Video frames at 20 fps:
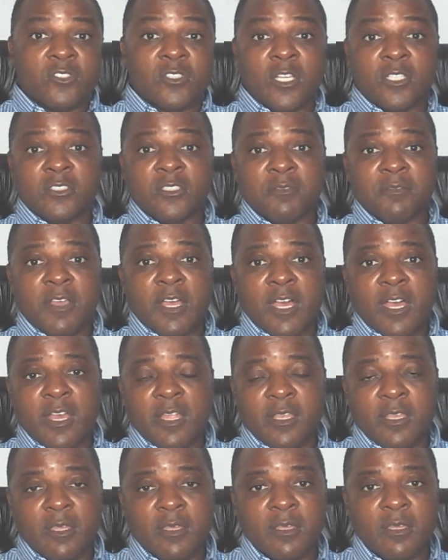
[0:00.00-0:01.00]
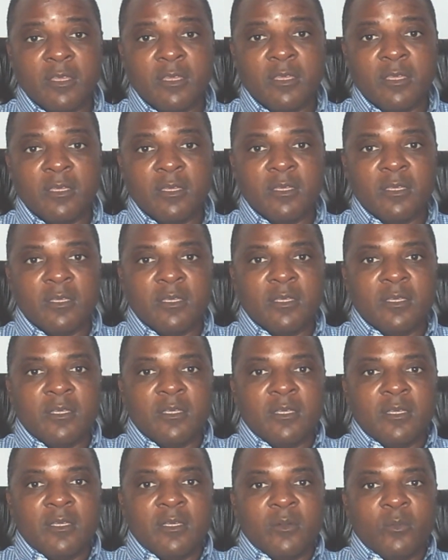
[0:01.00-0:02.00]
sons of God,
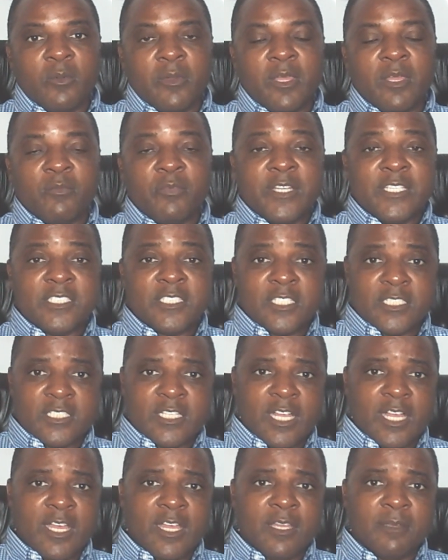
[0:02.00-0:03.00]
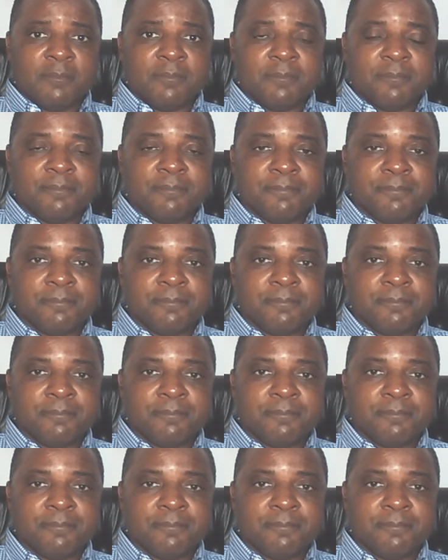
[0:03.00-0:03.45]
we have reached a time